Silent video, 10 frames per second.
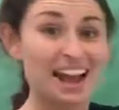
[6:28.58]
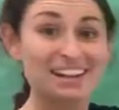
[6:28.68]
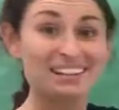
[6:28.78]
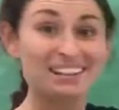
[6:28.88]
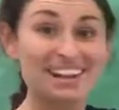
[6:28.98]

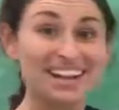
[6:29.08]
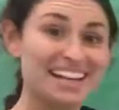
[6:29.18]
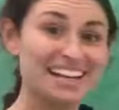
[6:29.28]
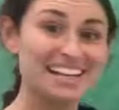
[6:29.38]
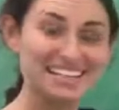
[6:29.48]

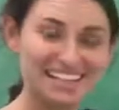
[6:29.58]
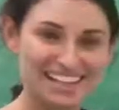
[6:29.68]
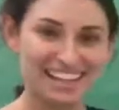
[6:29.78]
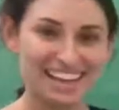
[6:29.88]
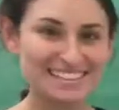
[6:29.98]
Green,
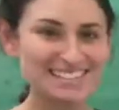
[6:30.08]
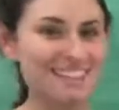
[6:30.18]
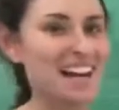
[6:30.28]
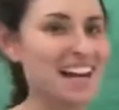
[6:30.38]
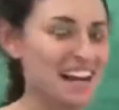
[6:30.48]
that's
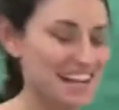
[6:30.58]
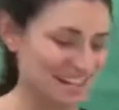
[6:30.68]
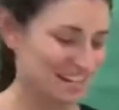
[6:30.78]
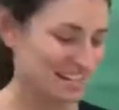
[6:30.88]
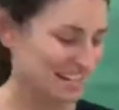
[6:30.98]
right.
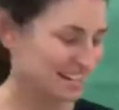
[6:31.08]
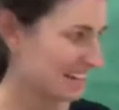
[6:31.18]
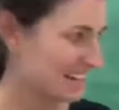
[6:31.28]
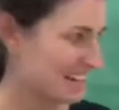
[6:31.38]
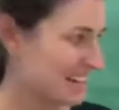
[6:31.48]

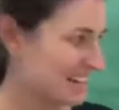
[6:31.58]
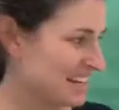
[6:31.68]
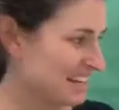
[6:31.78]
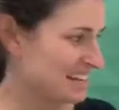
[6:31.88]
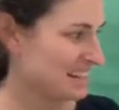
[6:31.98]

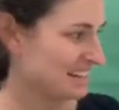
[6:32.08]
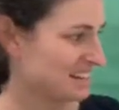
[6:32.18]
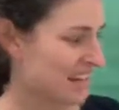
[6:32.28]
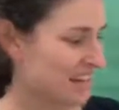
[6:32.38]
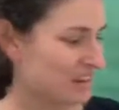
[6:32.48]

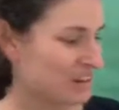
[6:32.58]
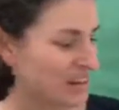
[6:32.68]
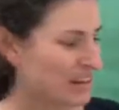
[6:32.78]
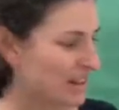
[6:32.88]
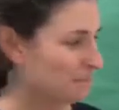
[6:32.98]
Yellow
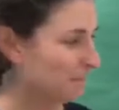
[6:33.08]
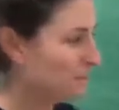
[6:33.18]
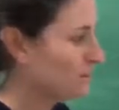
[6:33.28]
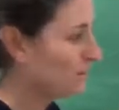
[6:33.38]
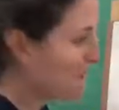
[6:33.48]
and
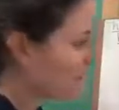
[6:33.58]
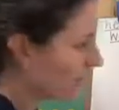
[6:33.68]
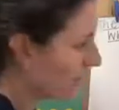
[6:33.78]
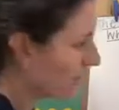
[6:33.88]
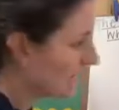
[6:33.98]
blue make
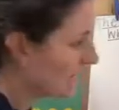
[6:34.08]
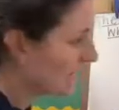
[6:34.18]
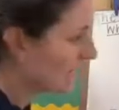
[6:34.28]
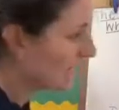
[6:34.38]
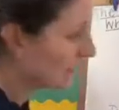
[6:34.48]

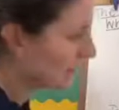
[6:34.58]
green.